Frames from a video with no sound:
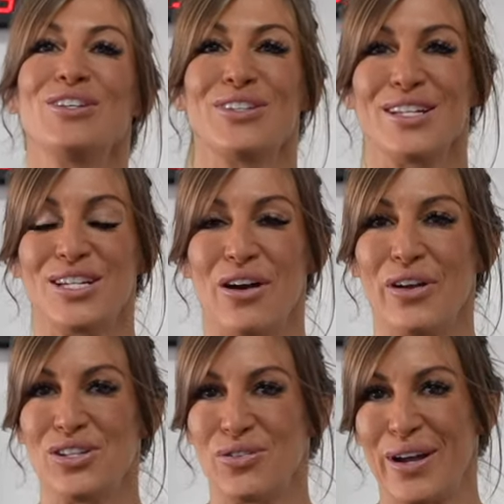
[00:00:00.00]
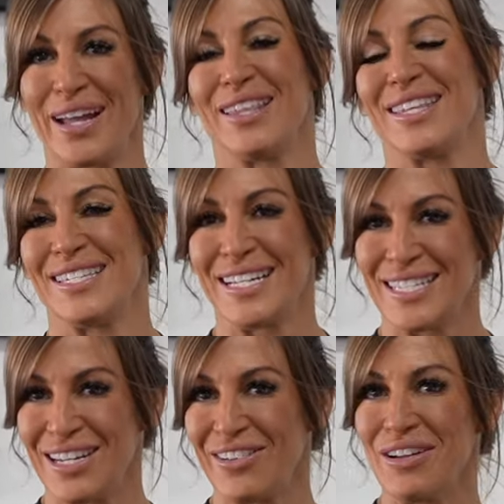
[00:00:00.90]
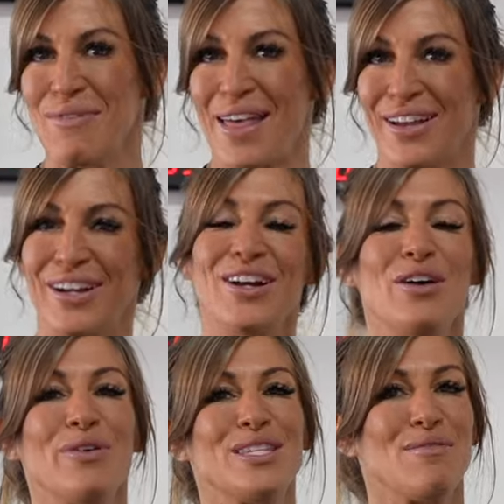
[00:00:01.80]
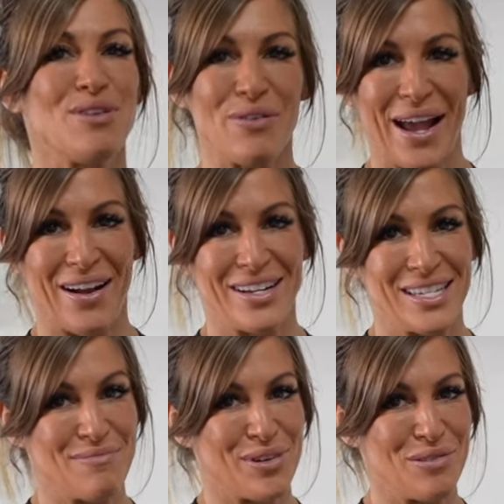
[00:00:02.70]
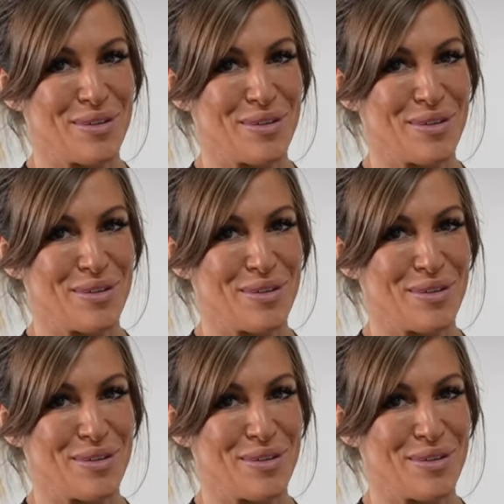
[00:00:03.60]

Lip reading: So let's go enjoy the 60 degree weather with some yoke carries in Myrtle